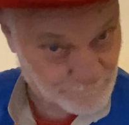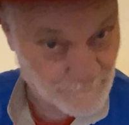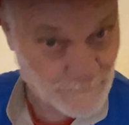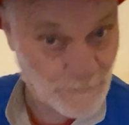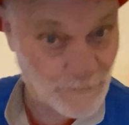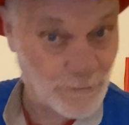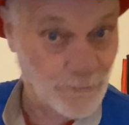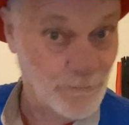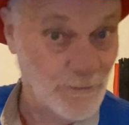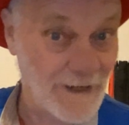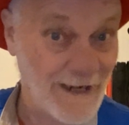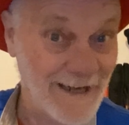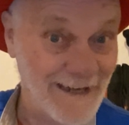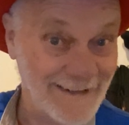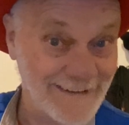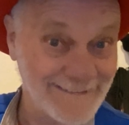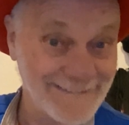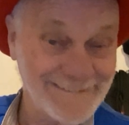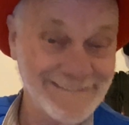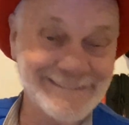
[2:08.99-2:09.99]
All right.
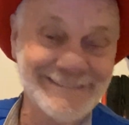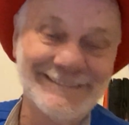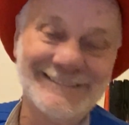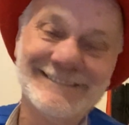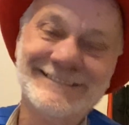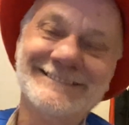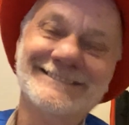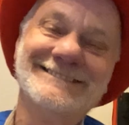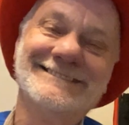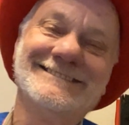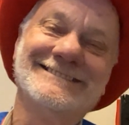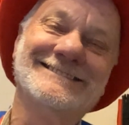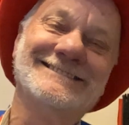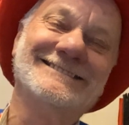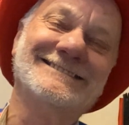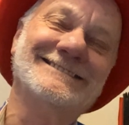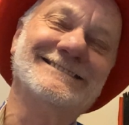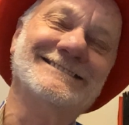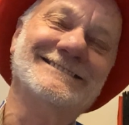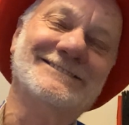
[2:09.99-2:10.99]

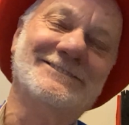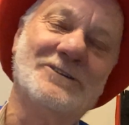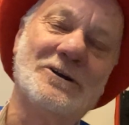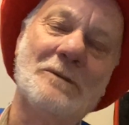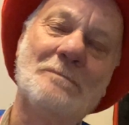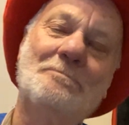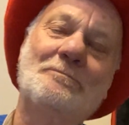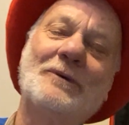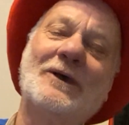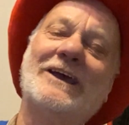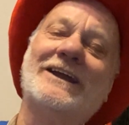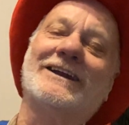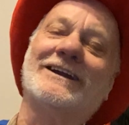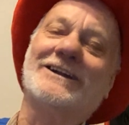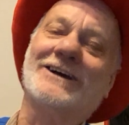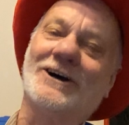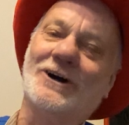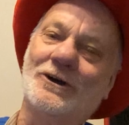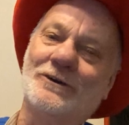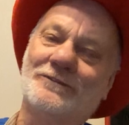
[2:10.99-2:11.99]
Repeat it
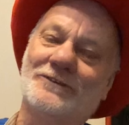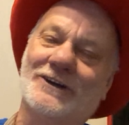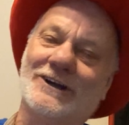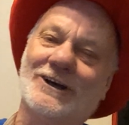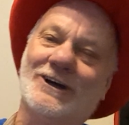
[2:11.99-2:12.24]
over and